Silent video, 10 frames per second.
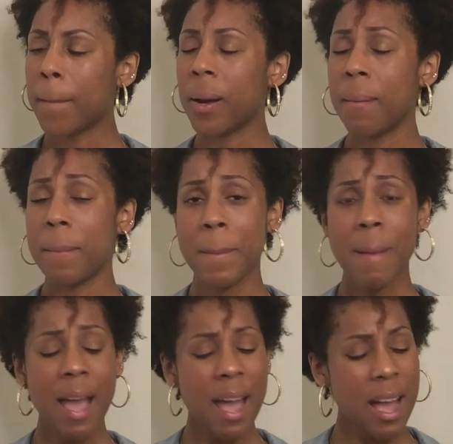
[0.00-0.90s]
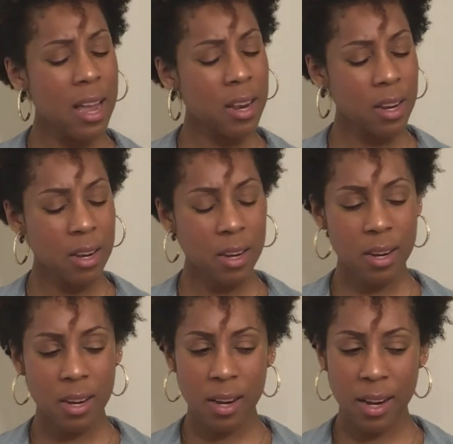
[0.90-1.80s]
But man,
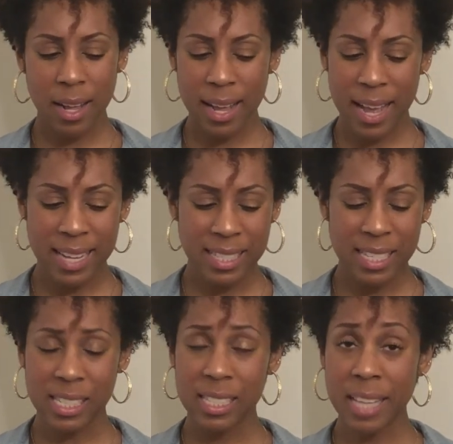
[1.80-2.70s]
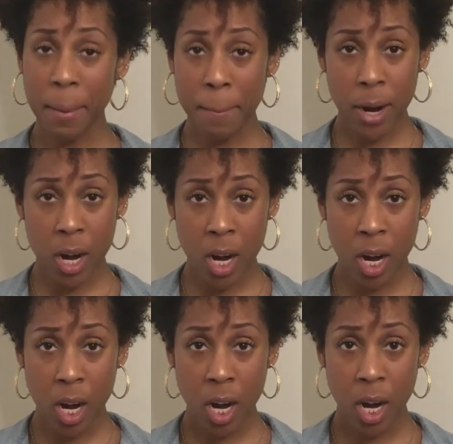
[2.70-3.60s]
in December
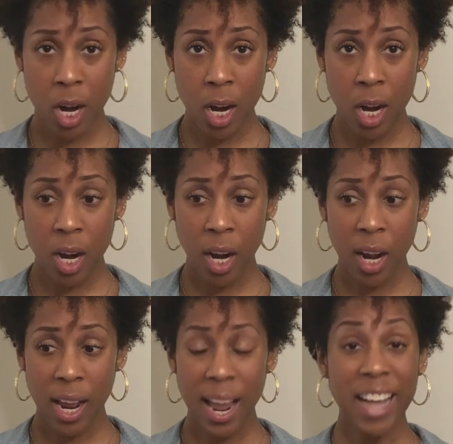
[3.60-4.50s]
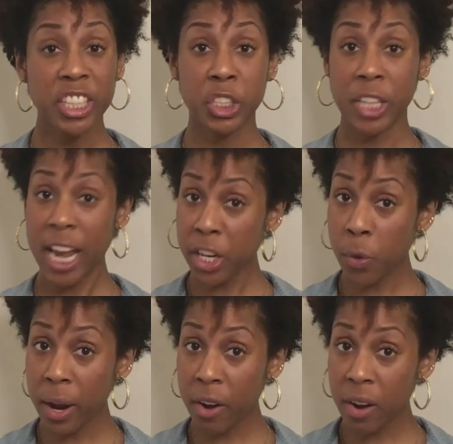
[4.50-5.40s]
and
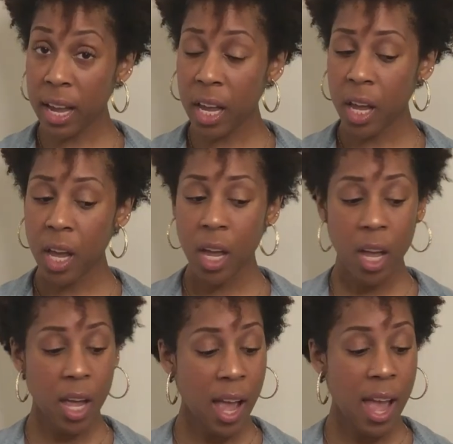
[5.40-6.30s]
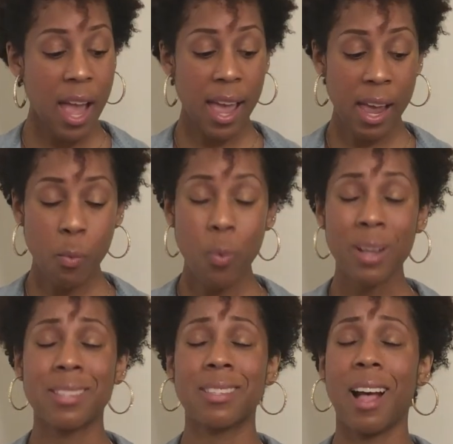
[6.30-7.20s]
January, it
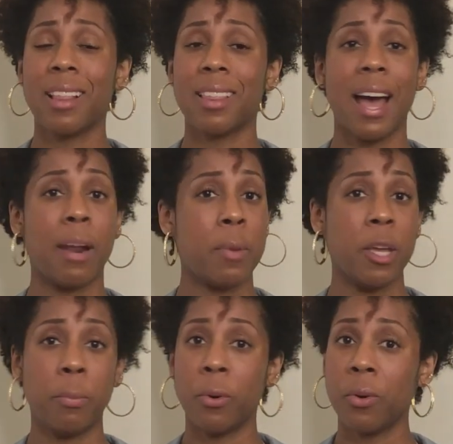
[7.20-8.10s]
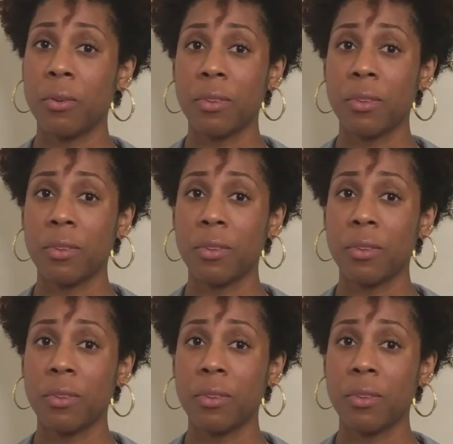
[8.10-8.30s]
was a lot of people.